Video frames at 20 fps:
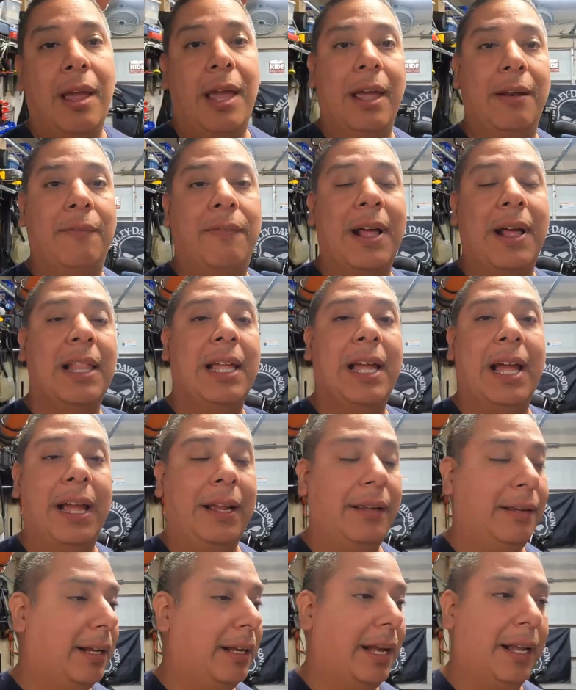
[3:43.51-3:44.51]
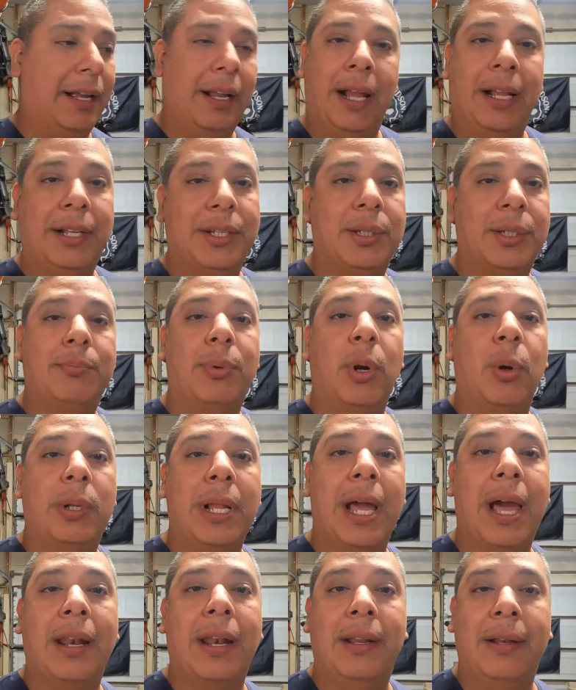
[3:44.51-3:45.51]
And finally, I just
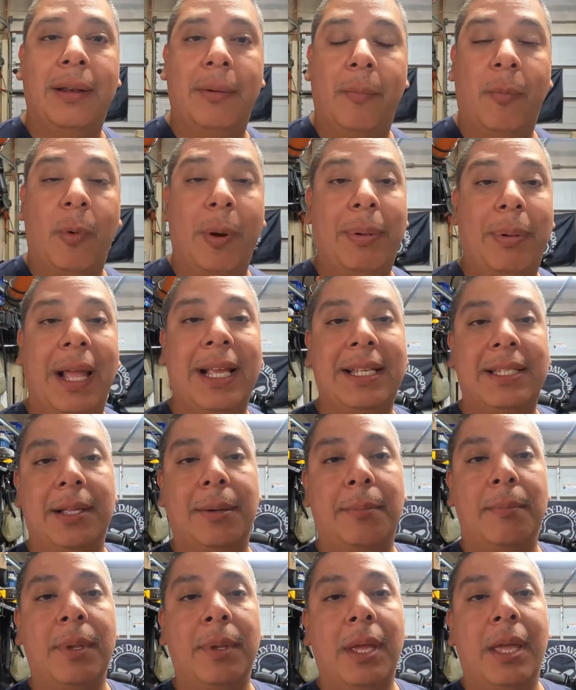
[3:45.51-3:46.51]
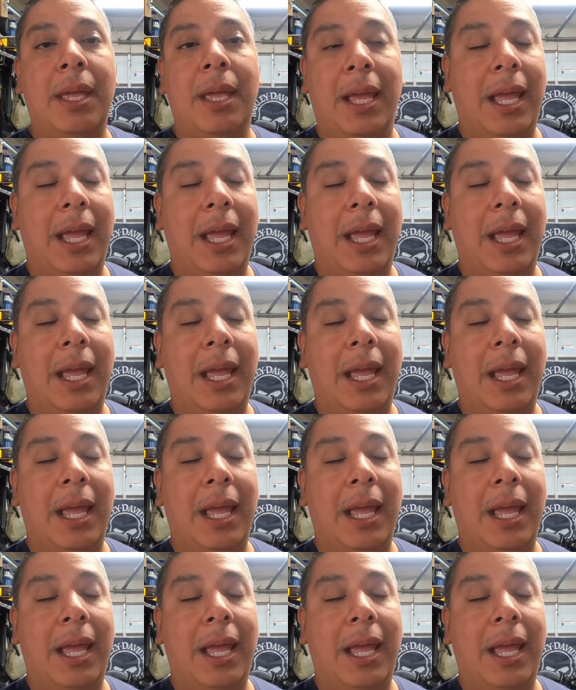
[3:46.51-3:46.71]
broke down and replaced them,